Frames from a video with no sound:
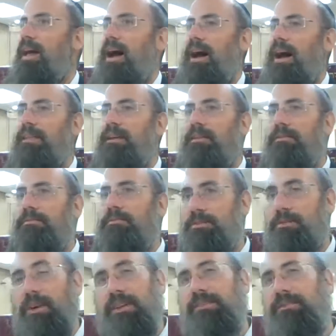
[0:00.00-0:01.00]
and the
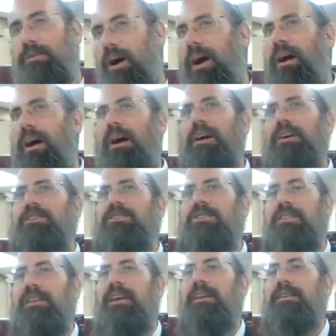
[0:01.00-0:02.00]
Mishmor is quite
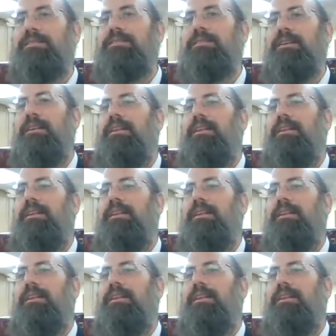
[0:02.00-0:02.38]
harsh things.